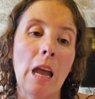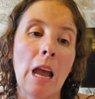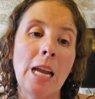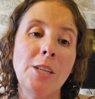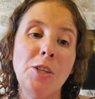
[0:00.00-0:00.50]

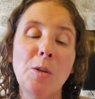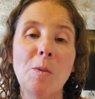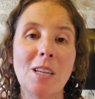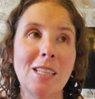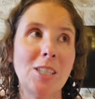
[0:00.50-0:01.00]
I do
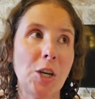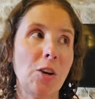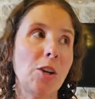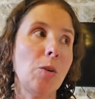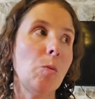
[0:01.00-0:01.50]
want to share
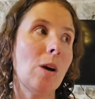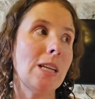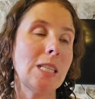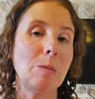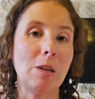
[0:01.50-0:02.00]
you one
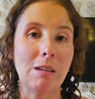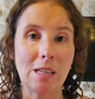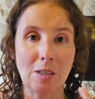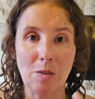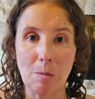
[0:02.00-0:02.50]

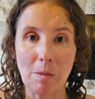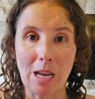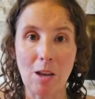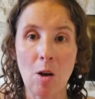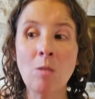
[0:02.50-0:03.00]
experience from
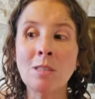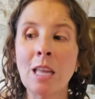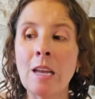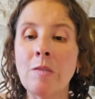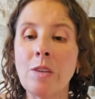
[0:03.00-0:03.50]
my own
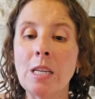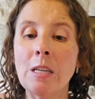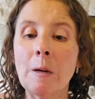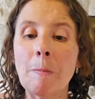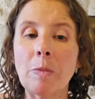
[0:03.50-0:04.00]
life
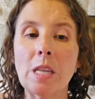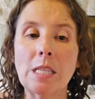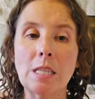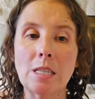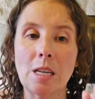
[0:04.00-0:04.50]
here.
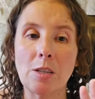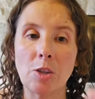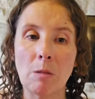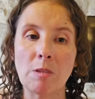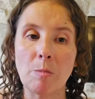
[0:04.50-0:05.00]
This isn't in
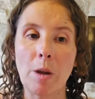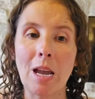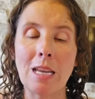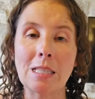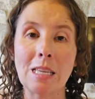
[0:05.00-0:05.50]
terms of
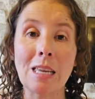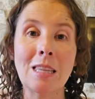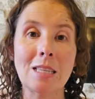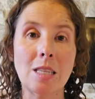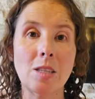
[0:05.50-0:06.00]
buying and selling.
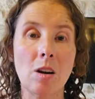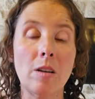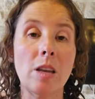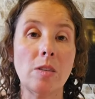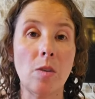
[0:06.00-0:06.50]
This is
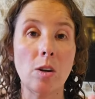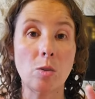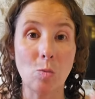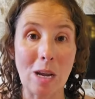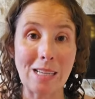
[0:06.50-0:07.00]
as far as
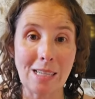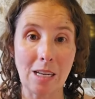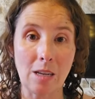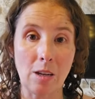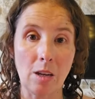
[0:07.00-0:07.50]

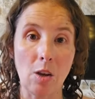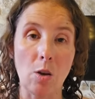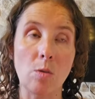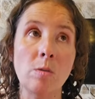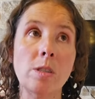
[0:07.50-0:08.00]
renting
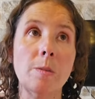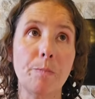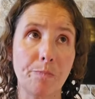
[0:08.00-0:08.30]
goes.